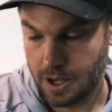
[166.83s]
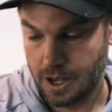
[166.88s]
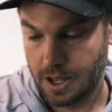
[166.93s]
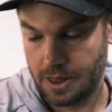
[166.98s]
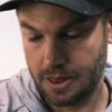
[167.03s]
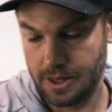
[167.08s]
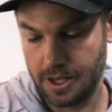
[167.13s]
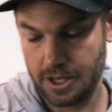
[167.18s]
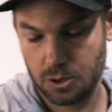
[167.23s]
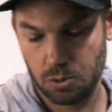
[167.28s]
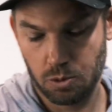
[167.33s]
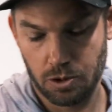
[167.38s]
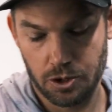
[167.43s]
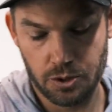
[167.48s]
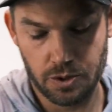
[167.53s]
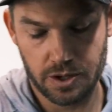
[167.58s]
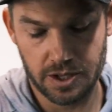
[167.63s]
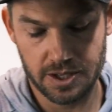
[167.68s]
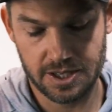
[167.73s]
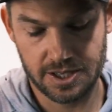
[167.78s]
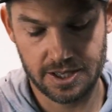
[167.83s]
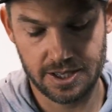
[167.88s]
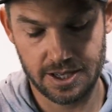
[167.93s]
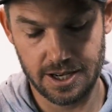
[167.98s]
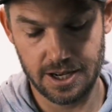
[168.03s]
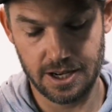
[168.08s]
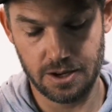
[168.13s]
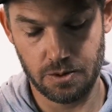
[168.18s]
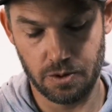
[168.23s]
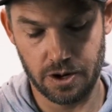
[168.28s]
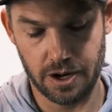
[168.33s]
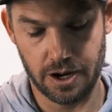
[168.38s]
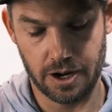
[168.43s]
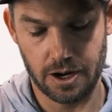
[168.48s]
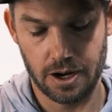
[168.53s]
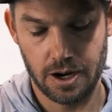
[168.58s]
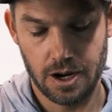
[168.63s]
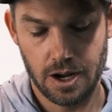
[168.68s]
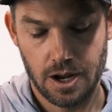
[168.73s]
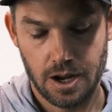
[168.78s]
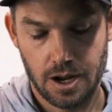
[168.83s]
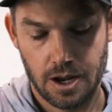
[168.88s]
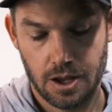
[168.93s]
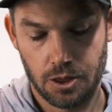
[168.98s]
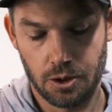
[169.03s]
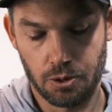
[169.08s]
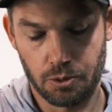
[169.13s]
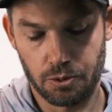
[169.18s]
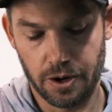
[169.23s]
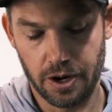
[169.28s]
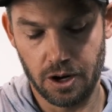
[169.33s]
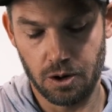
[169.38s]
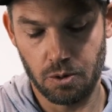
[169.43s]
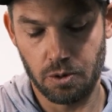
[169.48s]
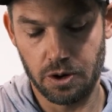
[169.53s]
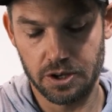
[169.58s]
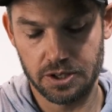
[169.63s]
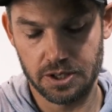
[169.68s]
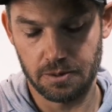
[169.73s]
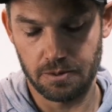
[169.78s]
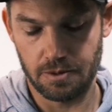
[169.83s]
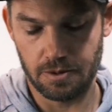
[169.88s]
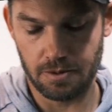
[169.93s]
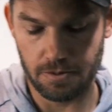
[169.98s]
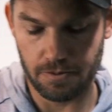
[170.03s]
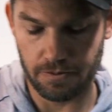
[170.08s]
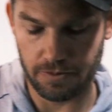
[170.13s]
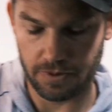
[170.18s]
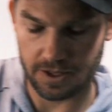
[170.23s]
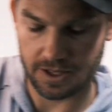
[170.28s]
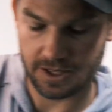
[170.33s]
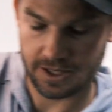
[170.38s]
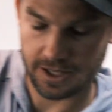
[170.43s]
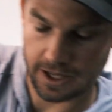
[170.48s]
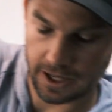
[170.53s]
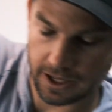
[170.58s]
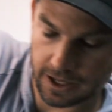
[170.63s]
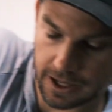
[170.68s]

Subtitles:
This one you can see where the rail wasn't sitting